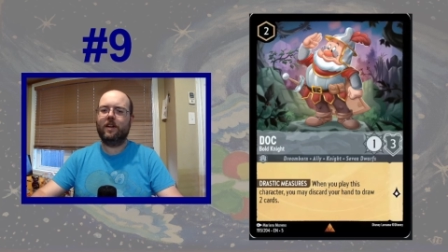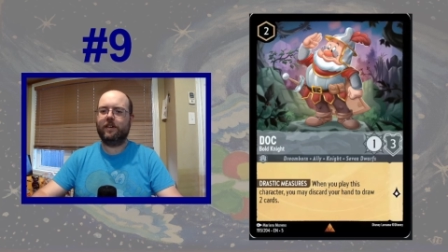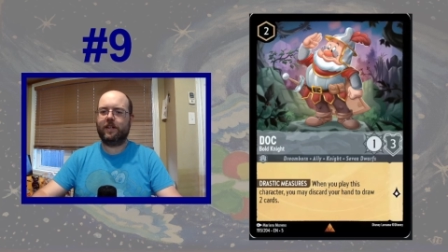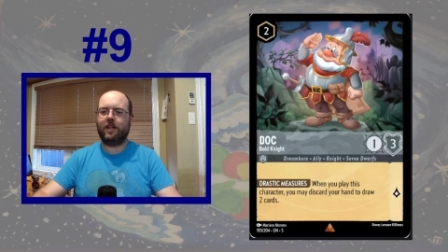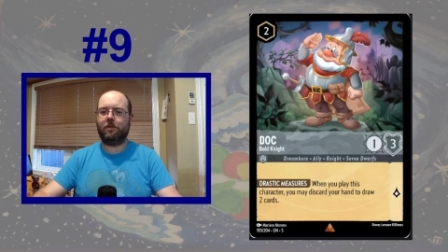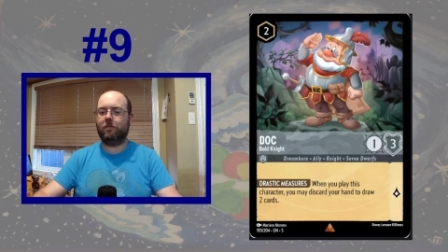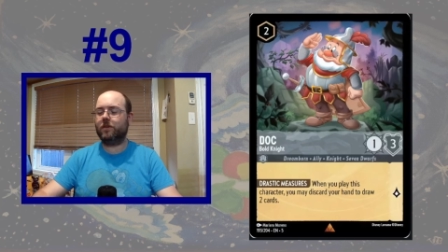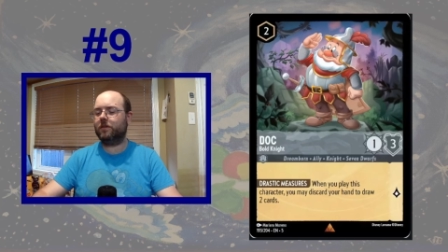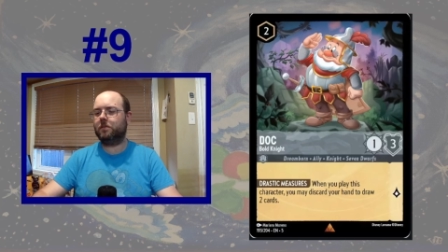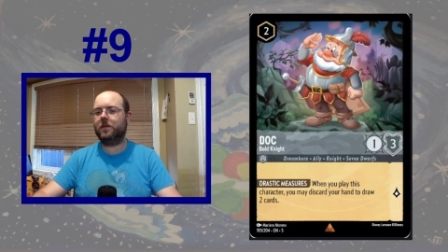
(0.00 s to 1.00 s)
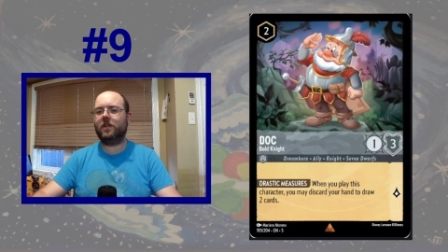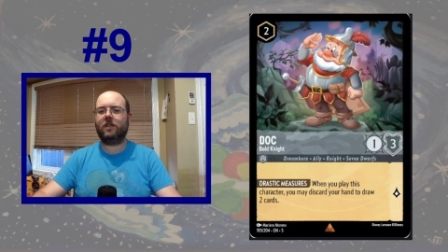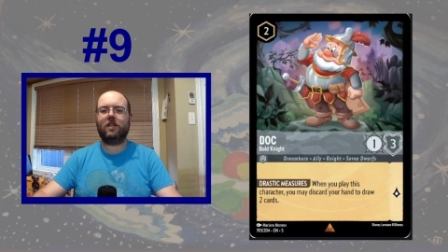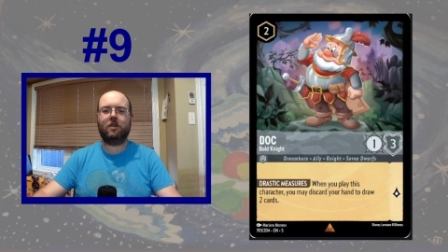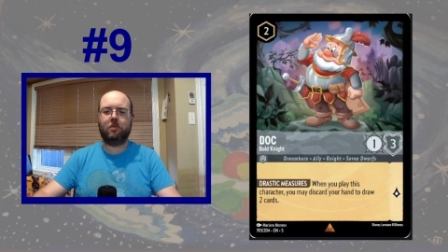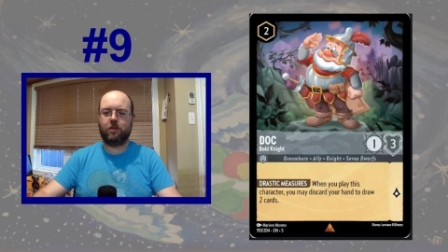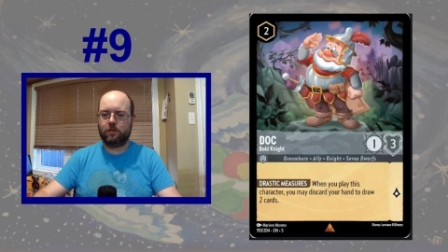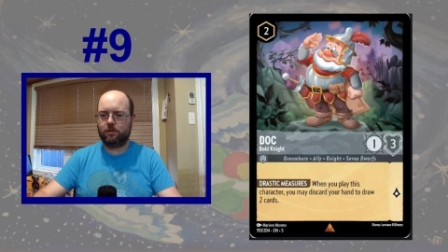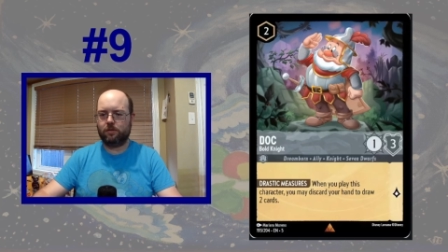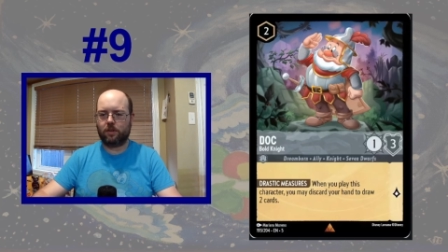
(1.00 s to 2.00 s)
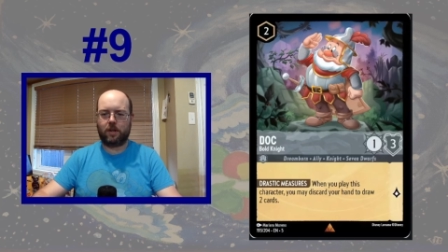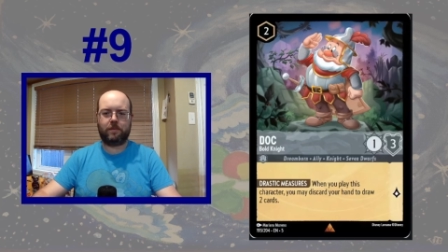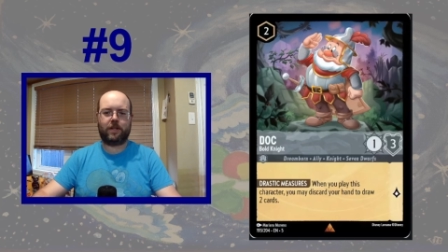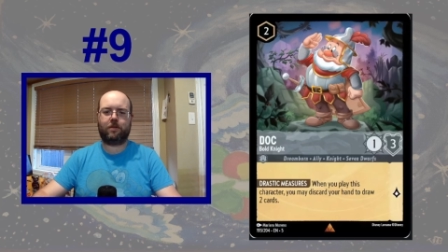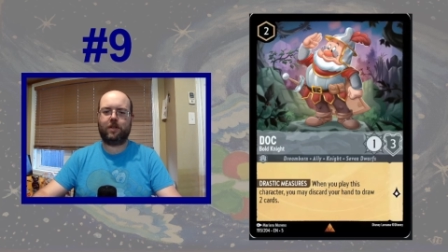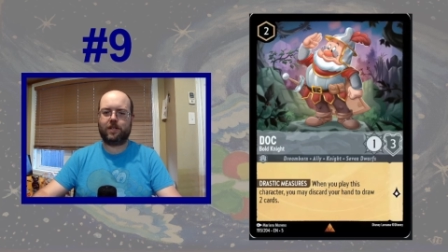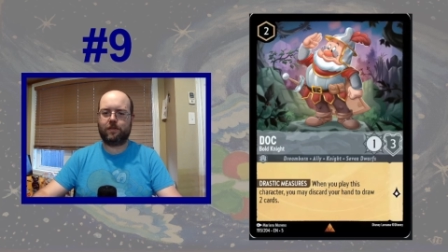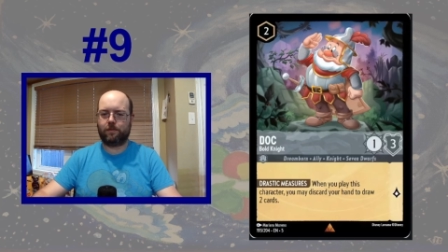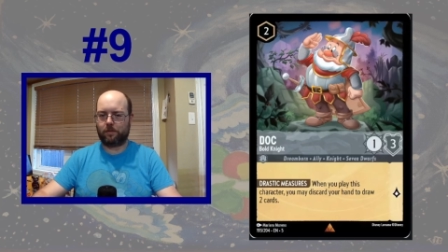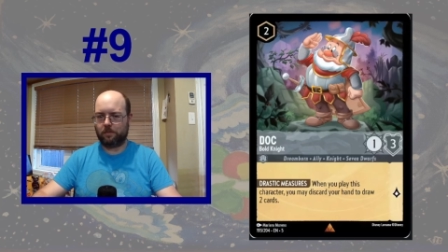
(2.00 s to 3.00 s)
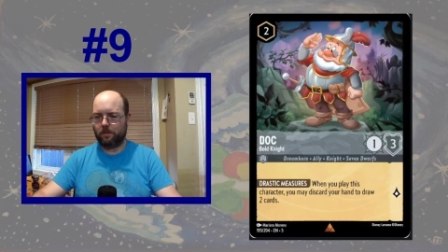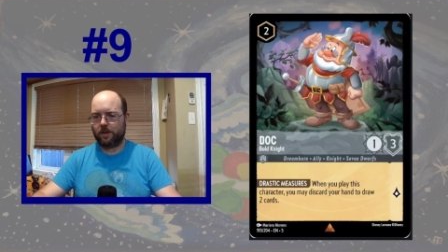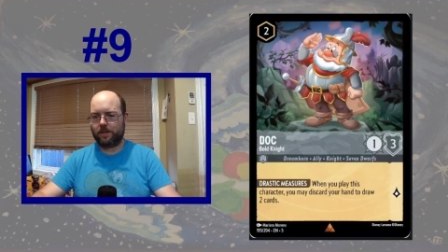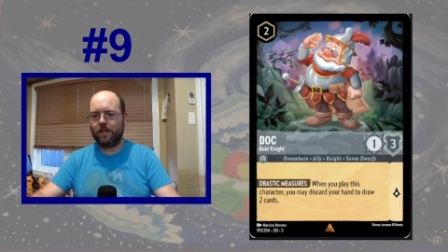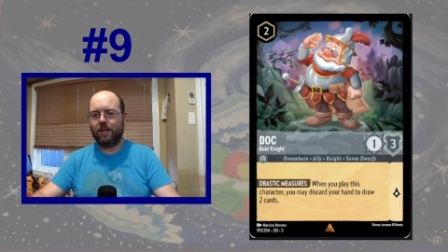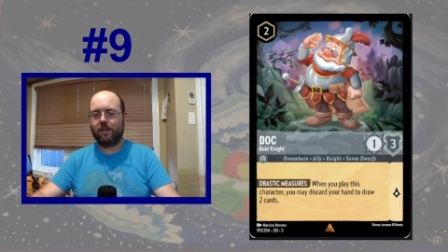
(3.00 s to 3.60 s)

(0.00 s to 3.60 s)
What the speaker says: A 1/3 uninkable 2-drop that quests for 1,